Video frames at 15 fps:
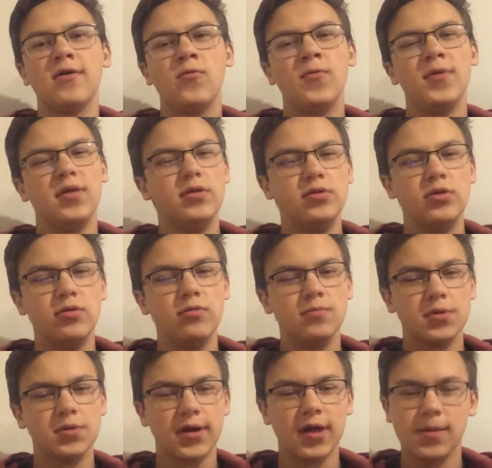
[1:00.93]
quit YouTube
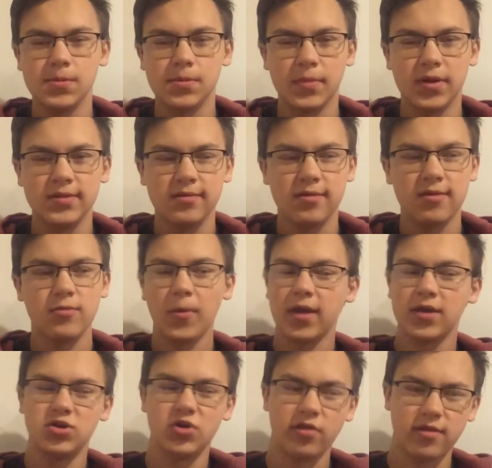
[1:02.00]
for a couple months, I
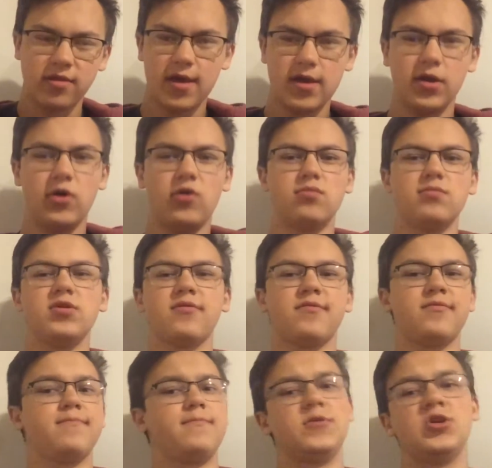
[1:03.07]
can just, you know, just
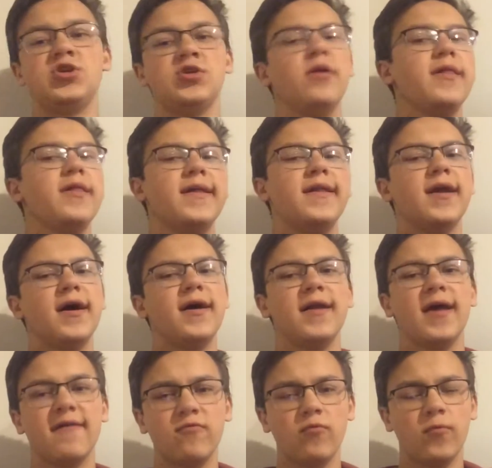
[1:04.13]
chill and not
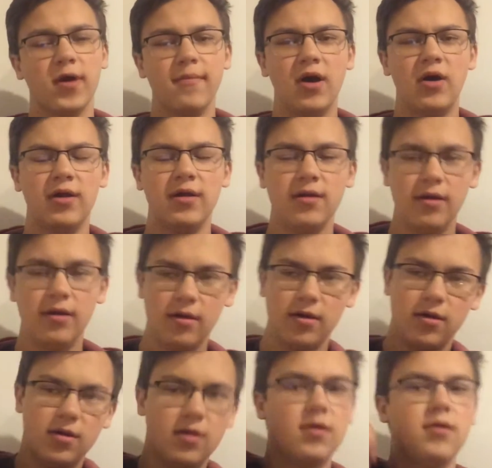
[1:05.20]
have to worry about it.
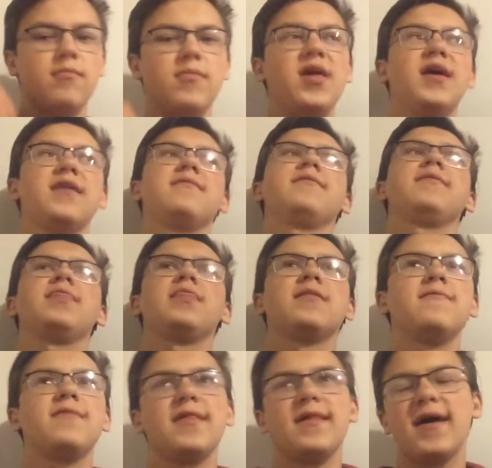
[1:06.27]
But yeah,
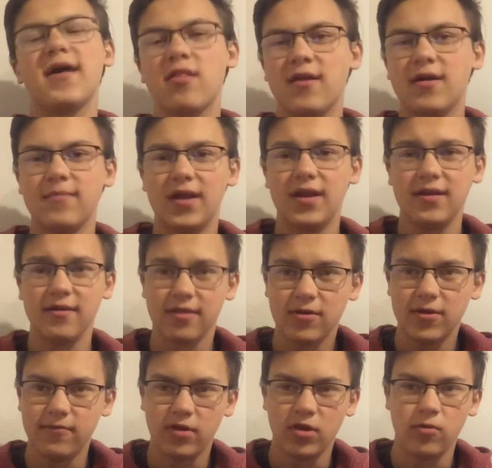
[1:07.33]
the last time I did a
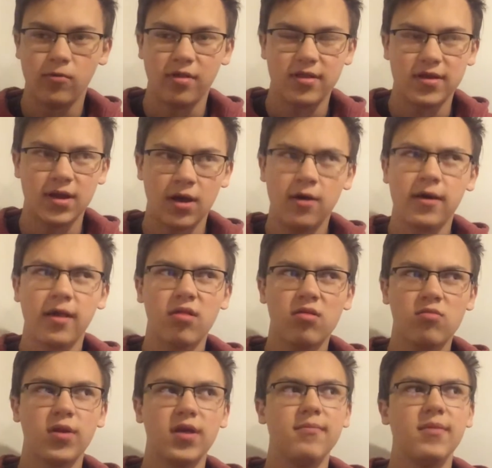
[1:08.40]
theory video was in
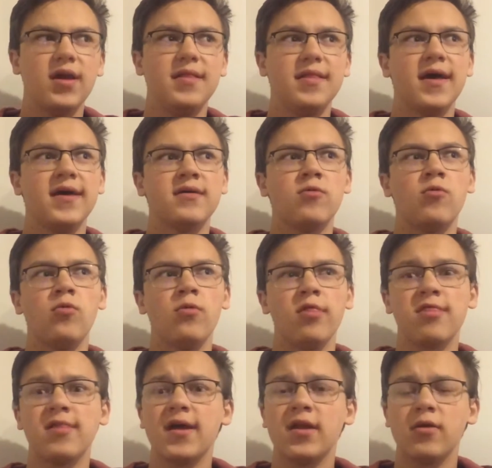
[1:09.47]
August when I made that whole
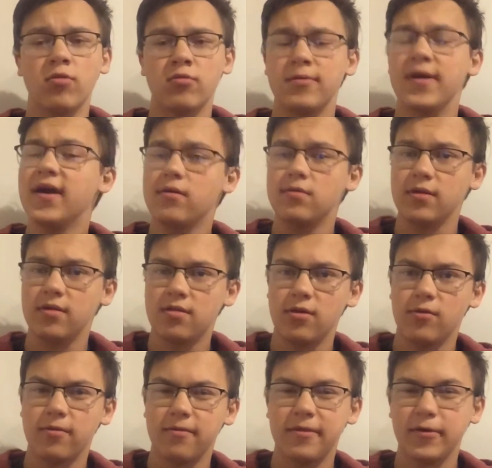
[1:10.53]
Thanos Reality
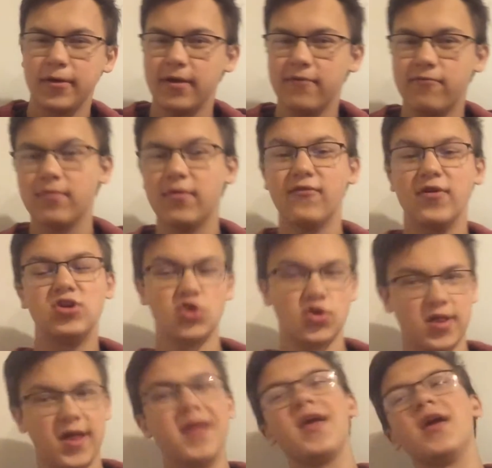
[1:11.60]
Stone theory from
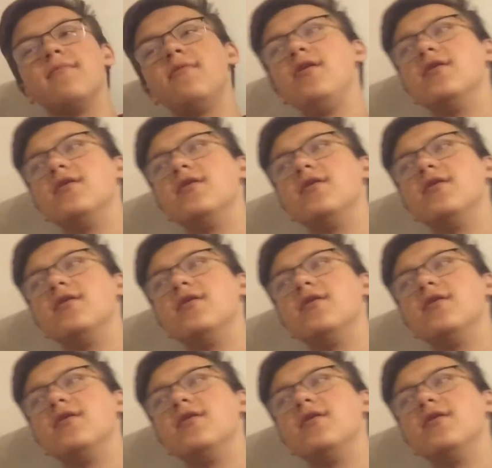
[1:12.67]
Avengers Endgame.